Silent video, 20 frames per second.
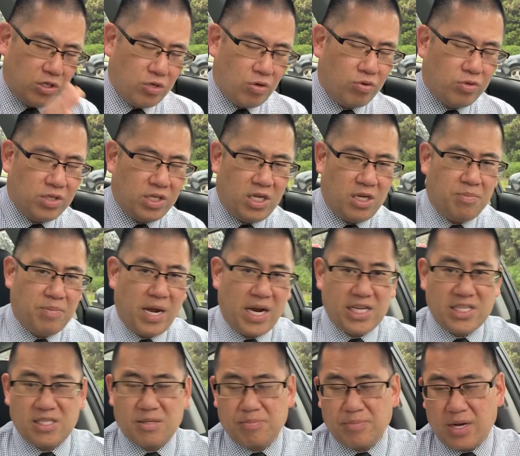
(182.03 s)
don't need
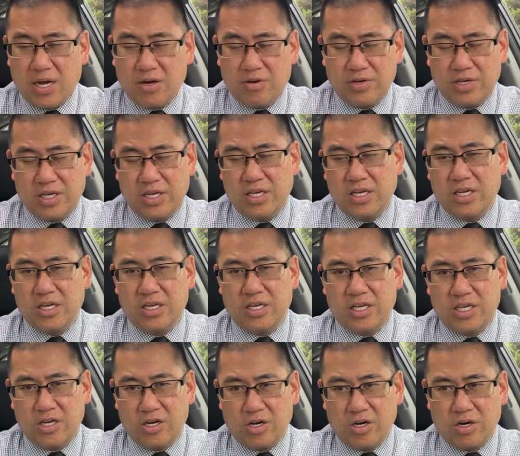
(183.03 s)
Madison Bowey
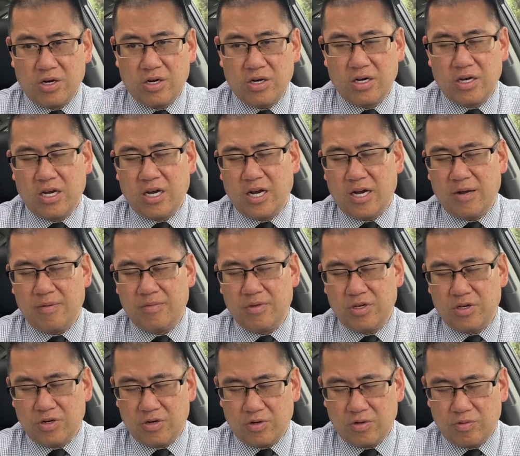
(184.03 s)
here, um, you
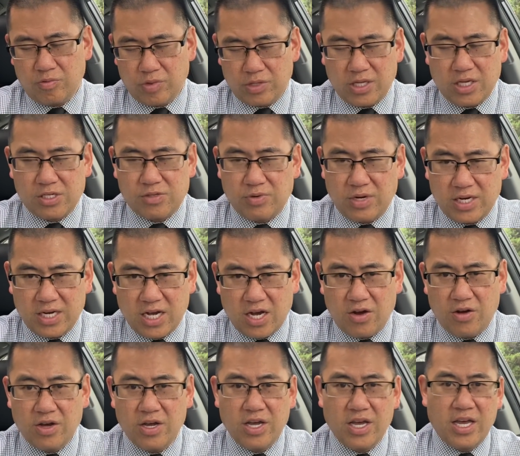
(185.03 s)
know, with us right
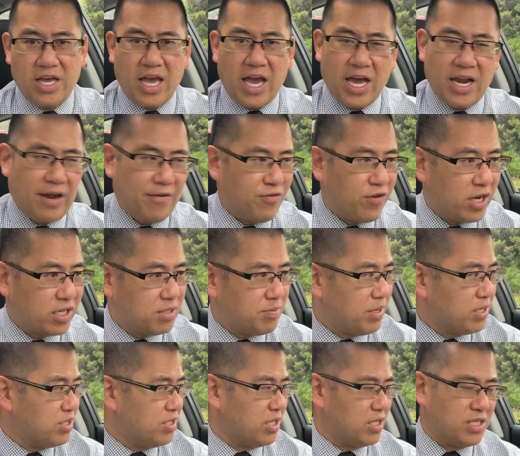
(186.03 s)
now. And I forgot to
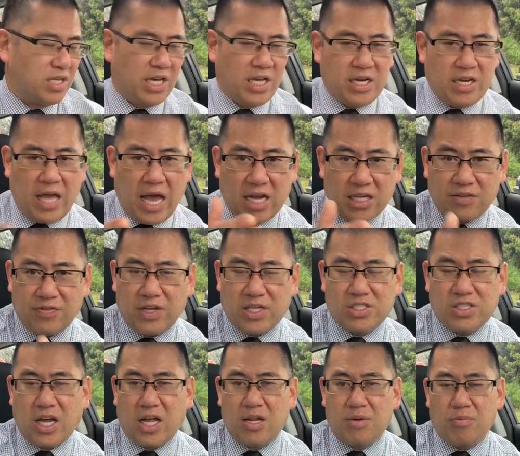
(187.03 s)
mention this in activating
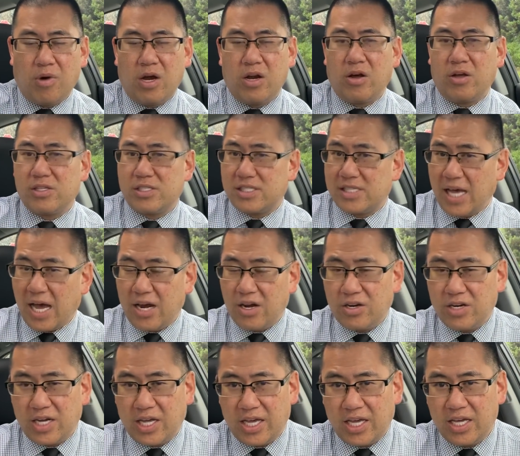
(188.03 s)
Tyler Mott on
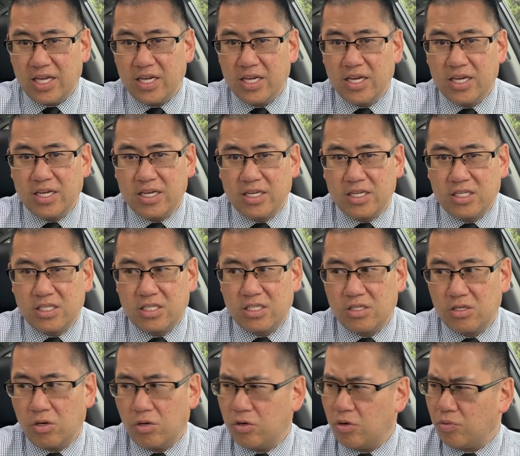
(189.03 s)
Saturday.
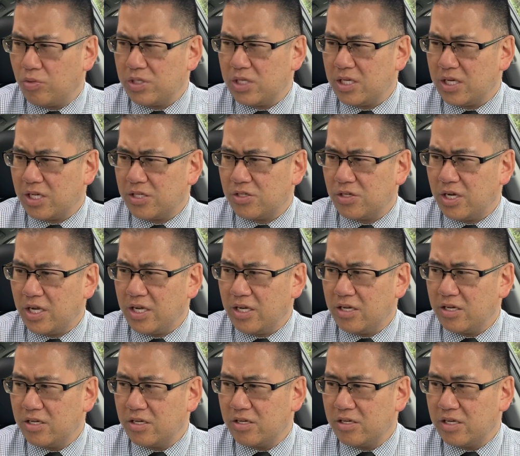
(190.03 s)
Oh no, was it yesterday?
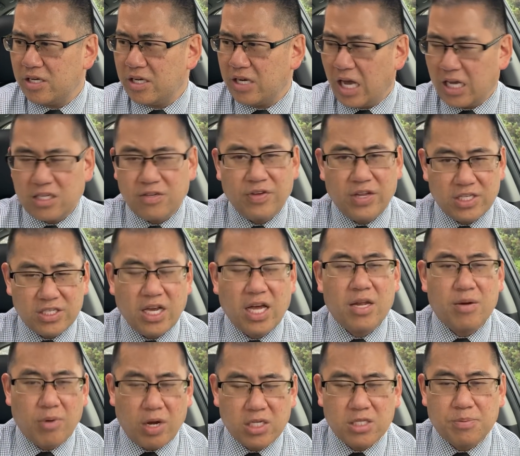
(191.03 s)
In activating
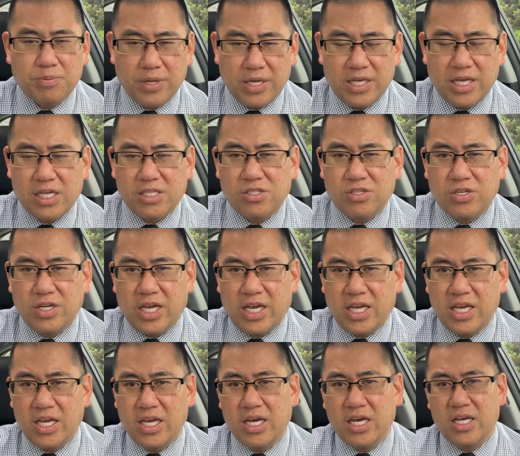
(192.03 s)
Tyler Mott to play
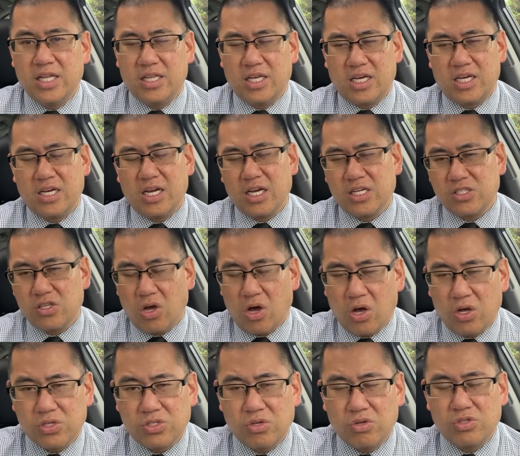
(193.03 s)
yesterday, the Canucks
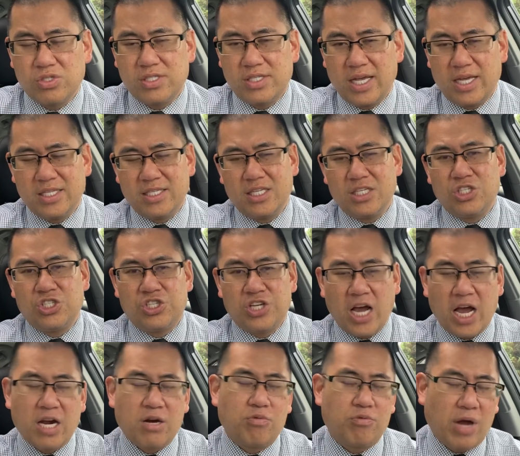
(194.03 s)
also sent
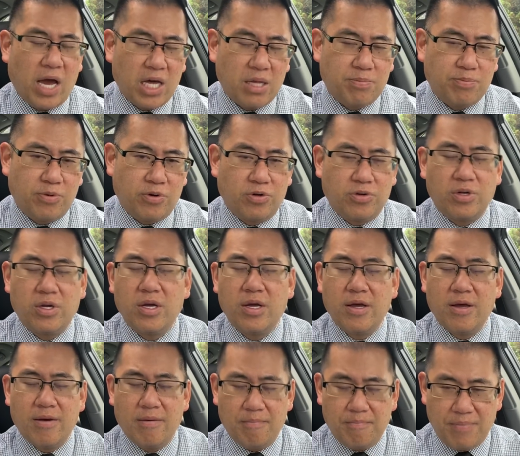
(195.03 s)
Jack Rathbone
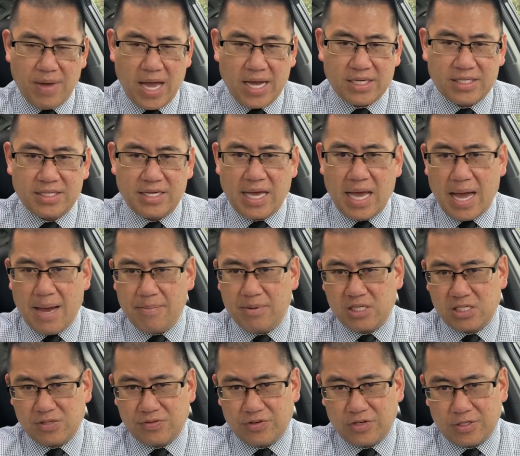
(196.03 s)
back to
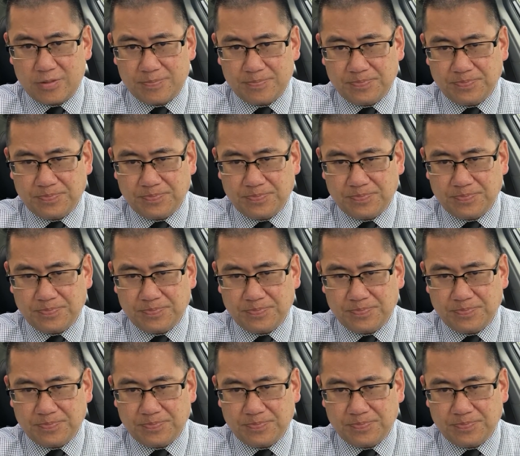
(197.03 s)
Abbotsford